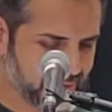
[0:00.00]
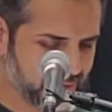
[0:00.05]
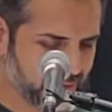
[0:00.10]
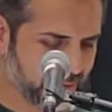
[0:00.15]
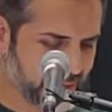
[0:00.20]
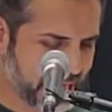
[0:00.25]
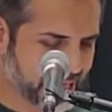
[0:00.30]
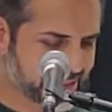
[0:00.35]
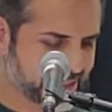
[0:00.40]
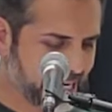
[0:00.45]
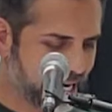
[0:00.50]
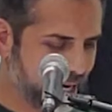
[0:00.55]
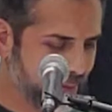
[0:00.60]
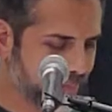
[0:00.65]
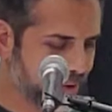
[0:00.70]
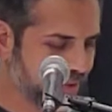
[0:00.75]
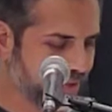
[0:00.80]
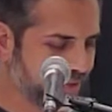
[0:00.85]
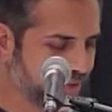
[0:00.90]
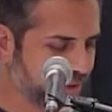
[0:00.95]
"From that
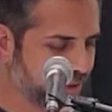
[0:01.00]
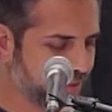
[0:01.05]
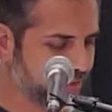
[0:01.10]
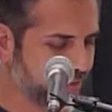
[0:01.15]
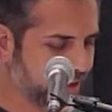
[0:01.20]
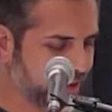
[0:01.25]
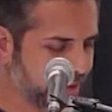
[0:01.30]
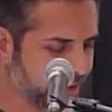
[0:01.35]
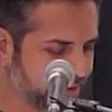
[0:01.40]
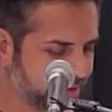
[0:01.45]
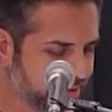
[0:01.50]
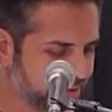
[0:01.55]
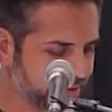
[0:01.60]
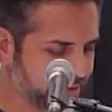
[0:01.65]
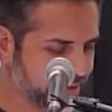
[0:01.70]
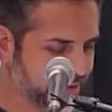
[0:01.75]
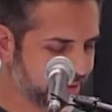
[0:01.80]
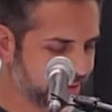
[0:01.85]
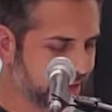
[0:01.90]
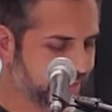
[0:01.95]
time, your
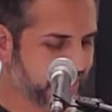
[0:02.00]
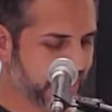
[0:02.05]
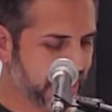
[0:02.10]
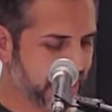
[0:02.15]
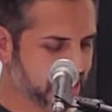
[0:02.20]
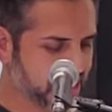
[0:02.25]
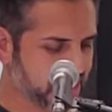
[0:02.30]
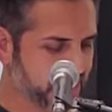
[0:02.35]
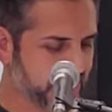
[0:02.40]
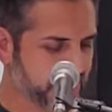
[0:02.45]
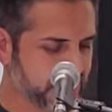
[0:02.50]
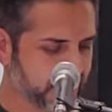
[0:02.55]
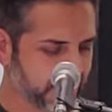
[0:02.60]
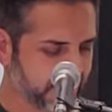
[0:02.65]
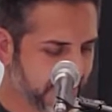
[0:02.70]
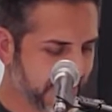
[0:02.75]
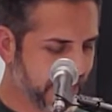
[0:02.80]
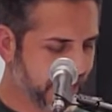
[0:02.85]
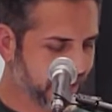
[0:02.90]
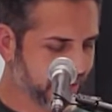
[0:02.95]
forefathers left Egypt until
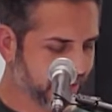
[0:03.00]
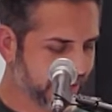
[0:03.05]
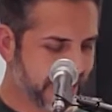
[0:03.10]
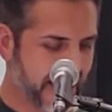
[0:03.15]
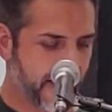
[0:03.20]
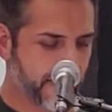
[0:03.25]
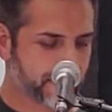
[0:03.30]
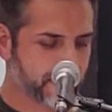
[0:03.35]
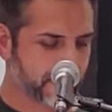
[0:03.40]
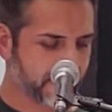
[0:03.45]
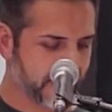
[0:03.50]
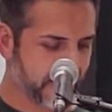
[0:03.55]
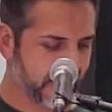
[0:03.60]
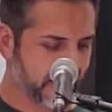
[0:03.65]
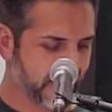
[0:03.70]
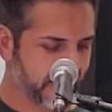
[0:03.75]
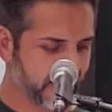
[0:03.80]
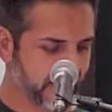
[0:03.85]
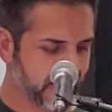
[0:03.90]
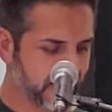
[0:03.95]
now, and after
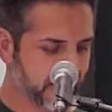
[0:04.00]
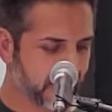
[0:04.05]
they,